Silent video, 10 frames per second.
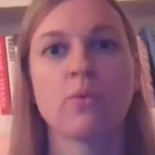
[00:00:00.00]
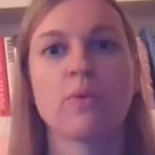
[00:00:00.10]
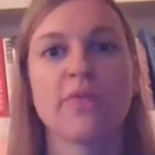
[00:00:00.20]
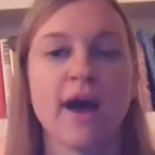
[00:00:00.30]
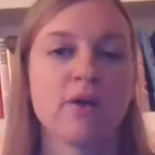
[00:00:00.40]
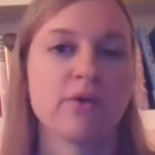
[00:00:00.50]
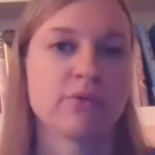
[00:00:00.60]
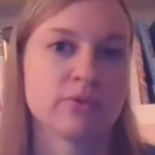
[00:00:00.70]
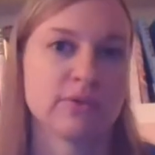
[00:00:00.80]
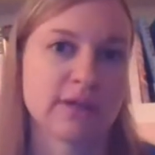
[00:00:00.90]

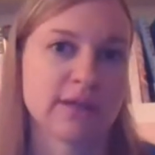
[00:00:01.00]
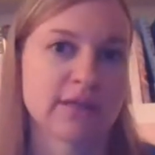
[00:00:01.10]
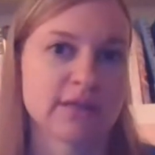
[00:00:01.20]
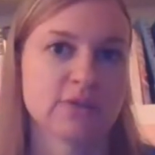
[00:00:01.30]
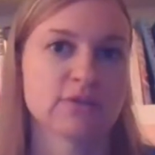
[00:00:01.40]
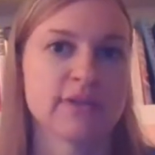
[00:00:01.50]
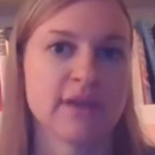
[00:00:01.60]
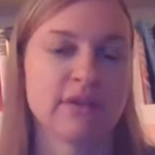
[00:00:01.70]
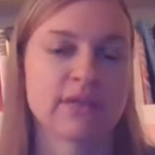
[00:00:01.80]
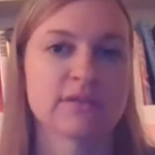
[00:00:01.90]
without neglecting your
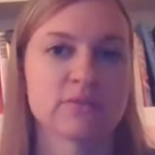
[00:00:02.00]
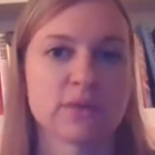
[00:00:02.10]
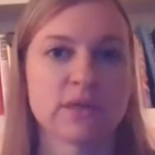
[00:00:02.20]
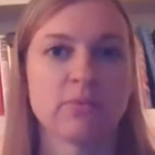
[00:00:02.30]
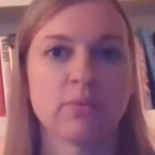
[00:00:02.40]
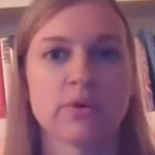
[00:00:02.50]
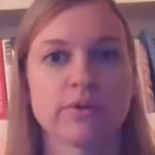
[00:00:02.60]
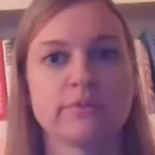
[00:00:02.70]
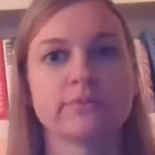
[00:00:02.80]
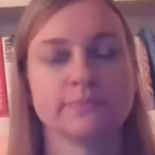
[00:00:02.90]
savings is really
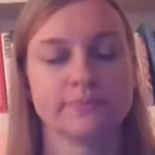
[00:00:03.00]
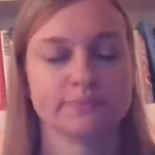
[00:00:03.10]
important.